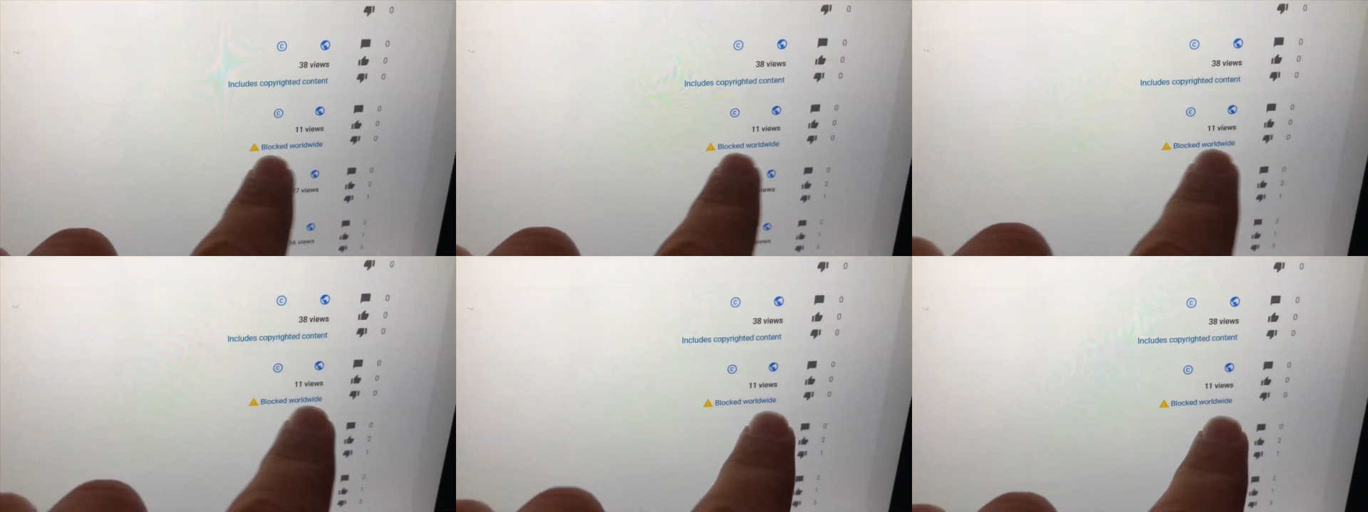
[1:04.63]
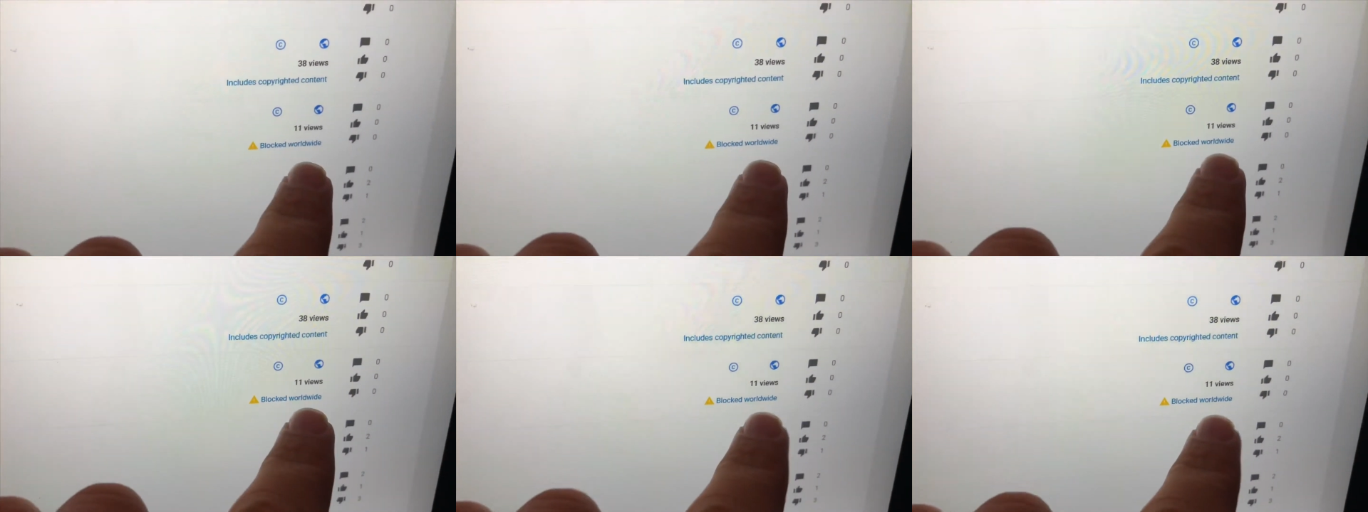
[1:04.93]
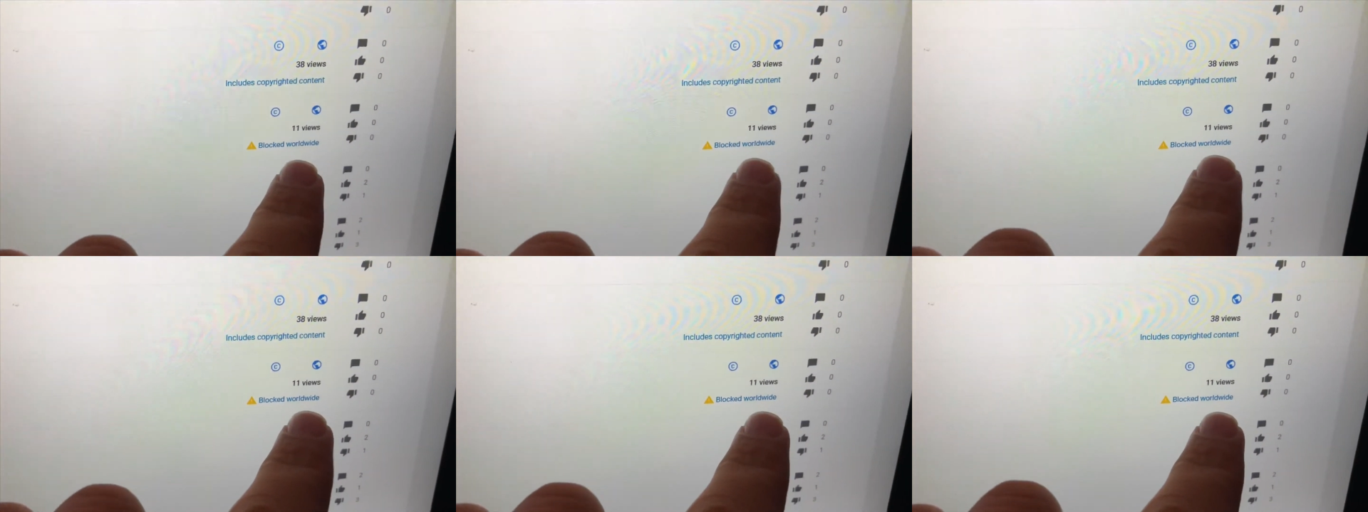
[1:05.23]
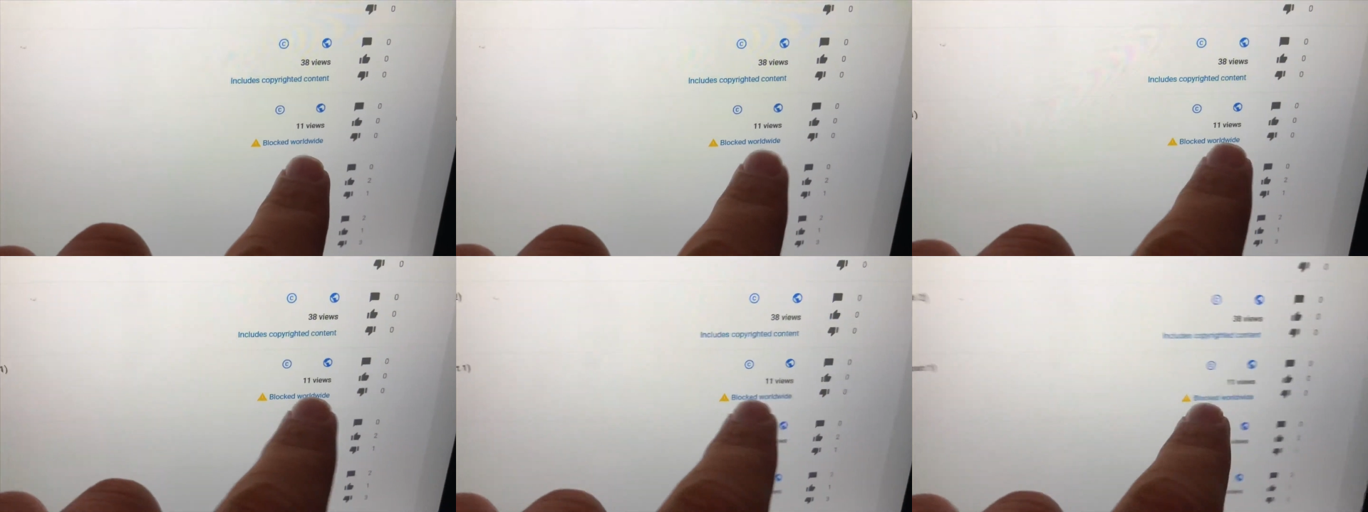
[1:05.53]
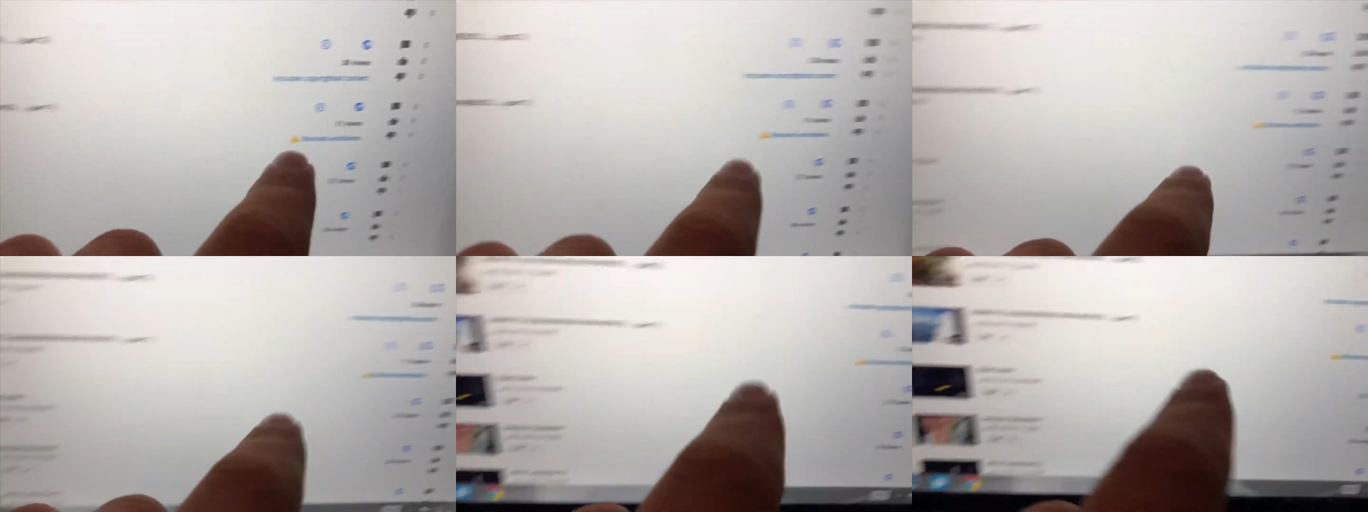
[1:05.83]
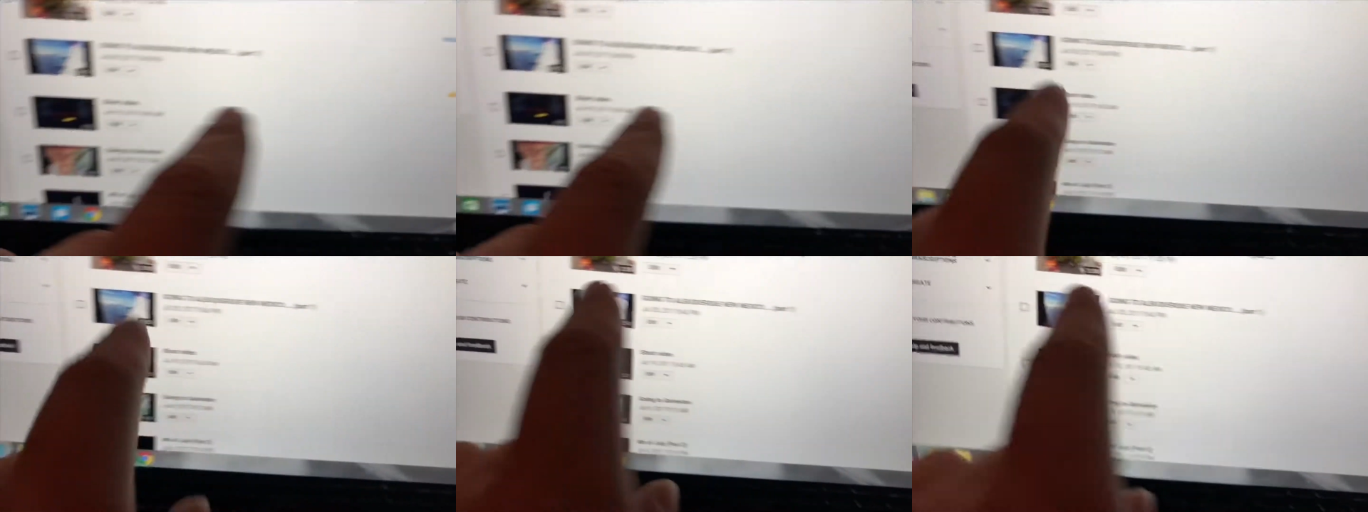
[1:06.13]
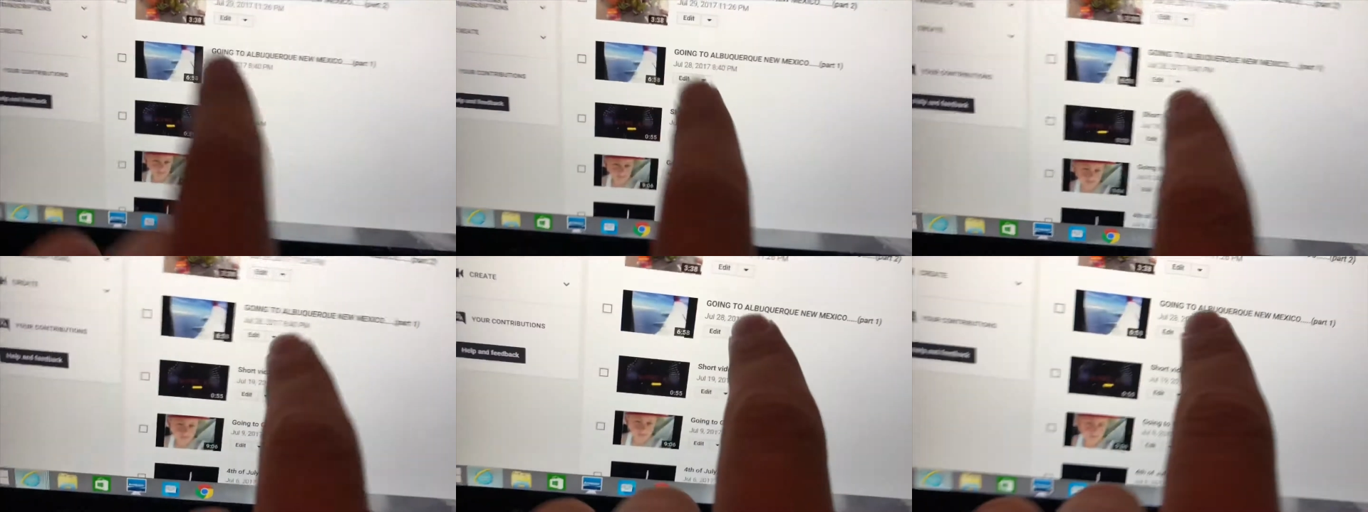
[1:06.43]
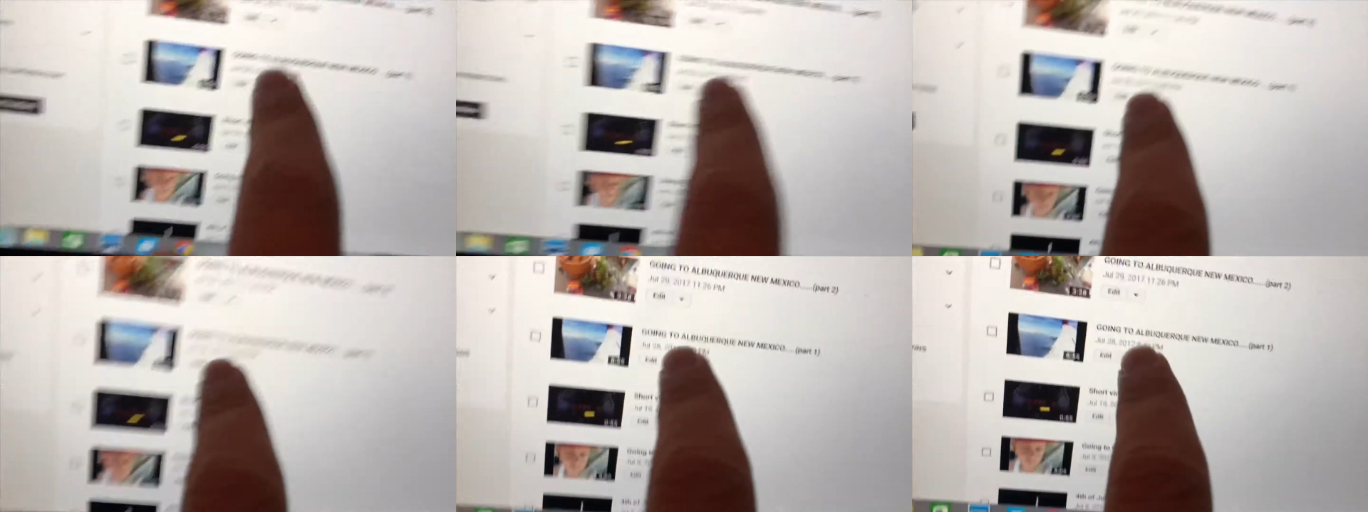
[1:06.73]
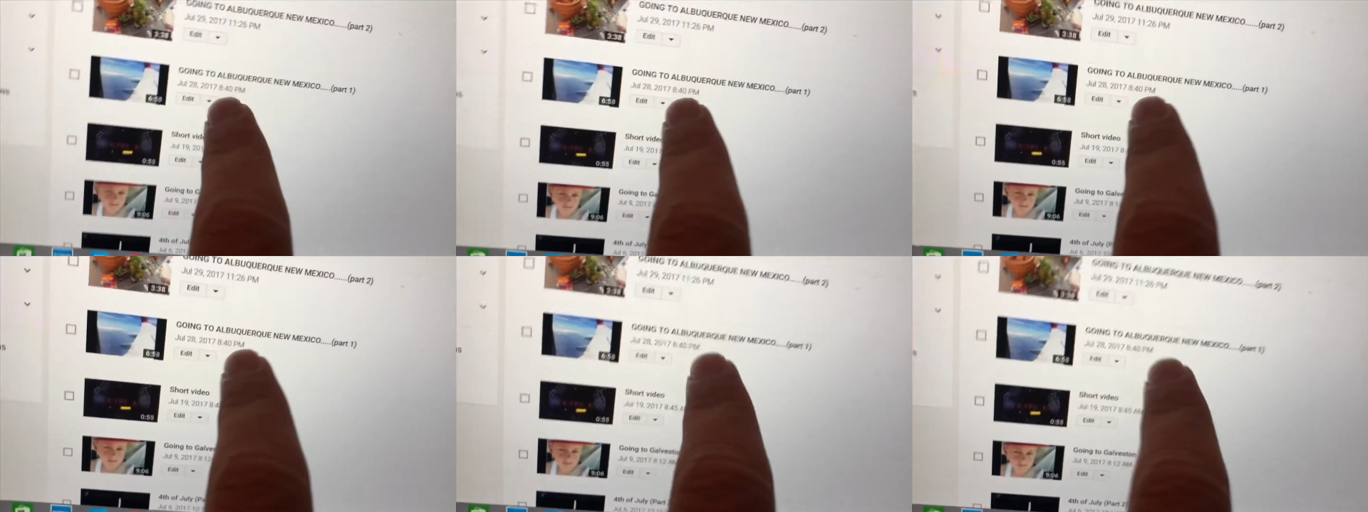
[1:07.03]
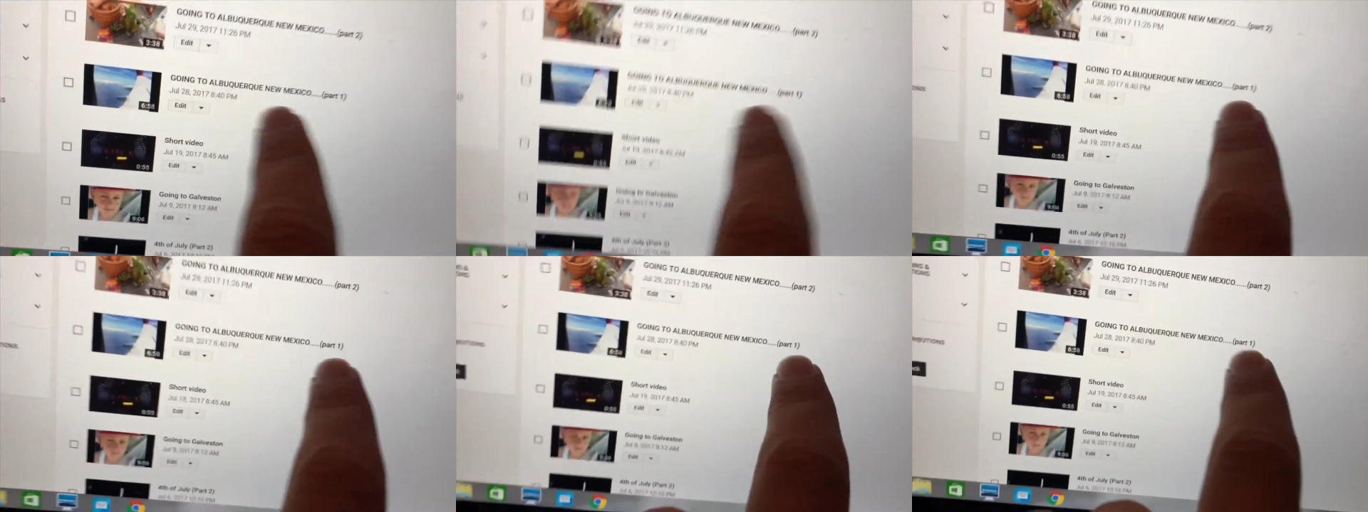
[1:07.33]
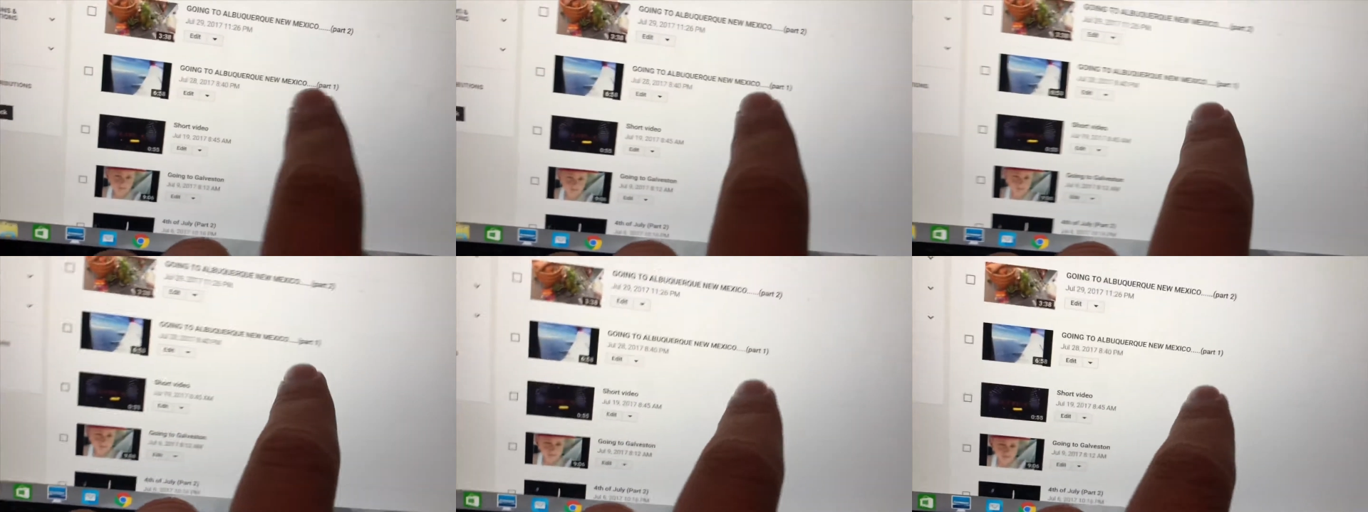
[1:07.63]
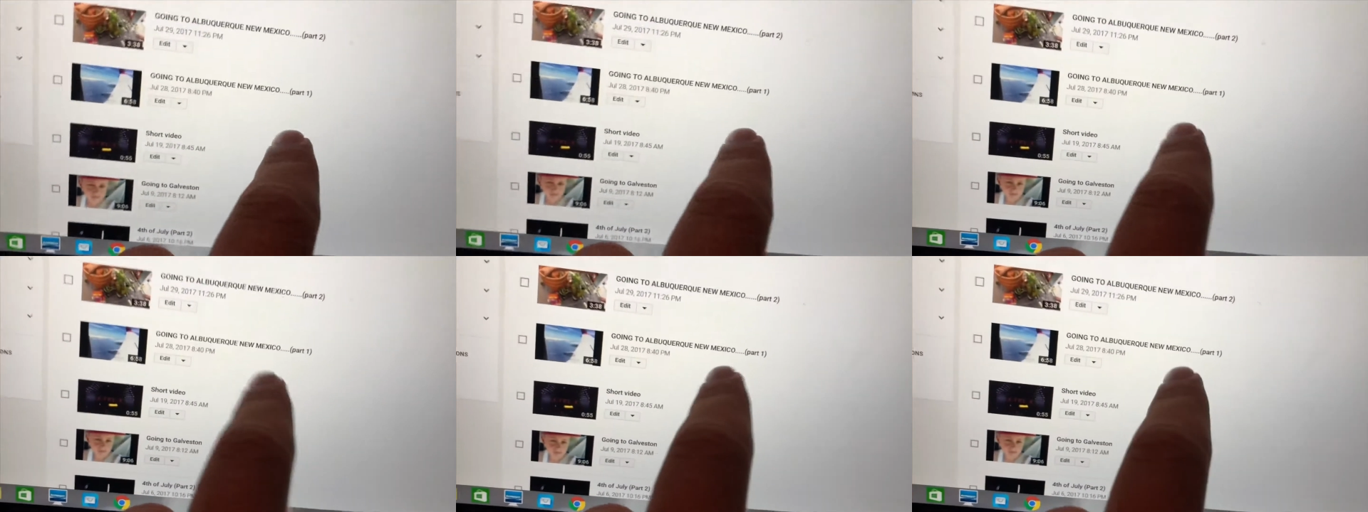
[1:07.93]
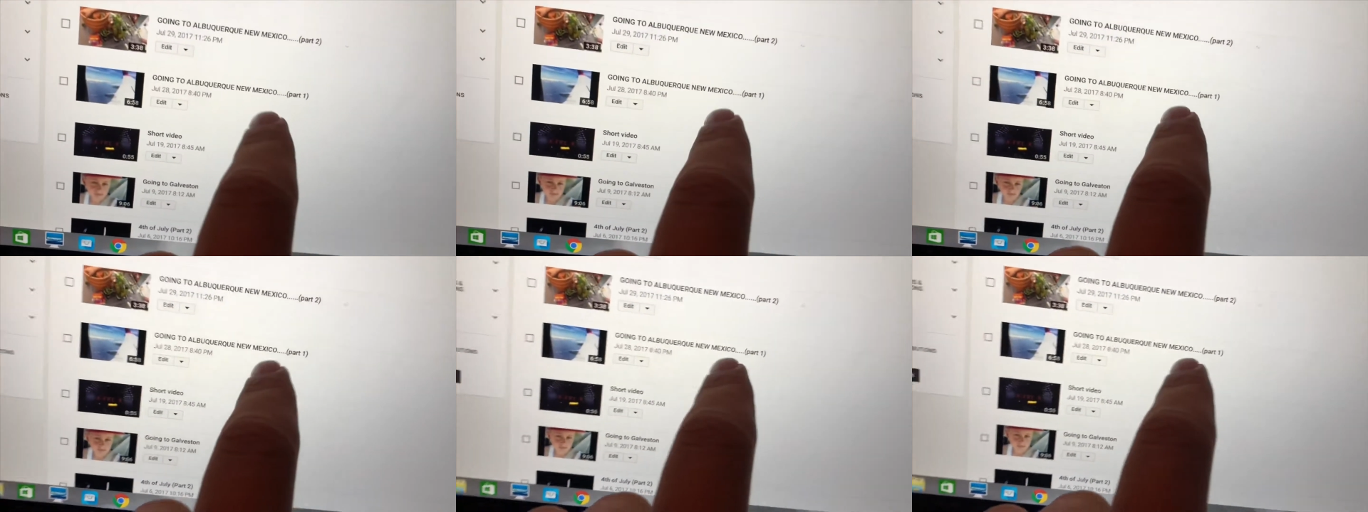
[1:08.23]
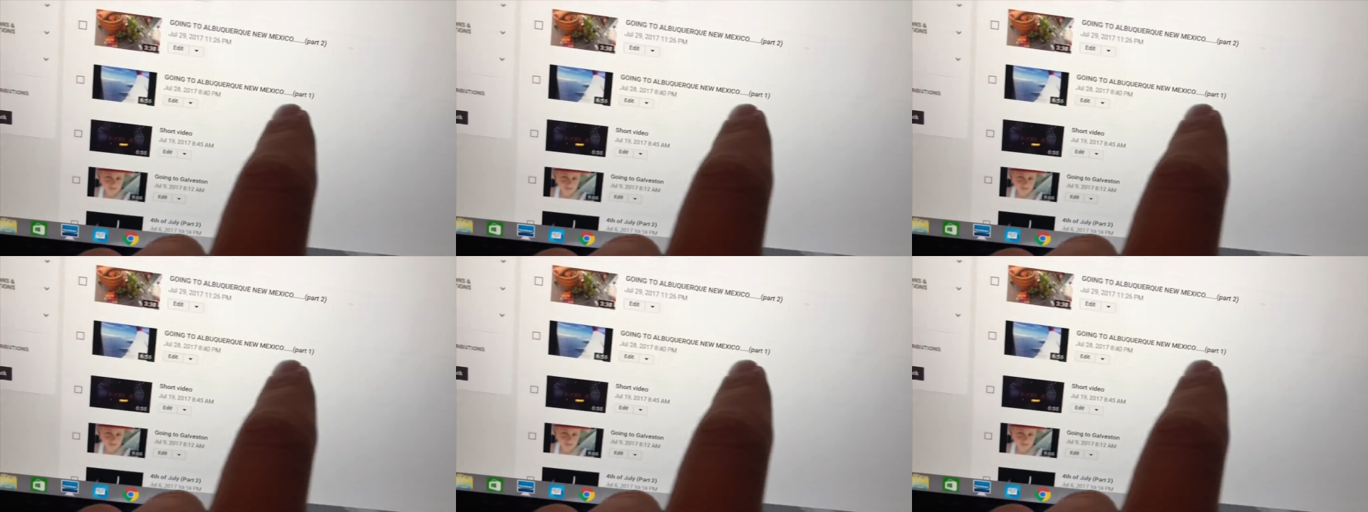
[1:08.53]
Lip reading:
(no speaker visible)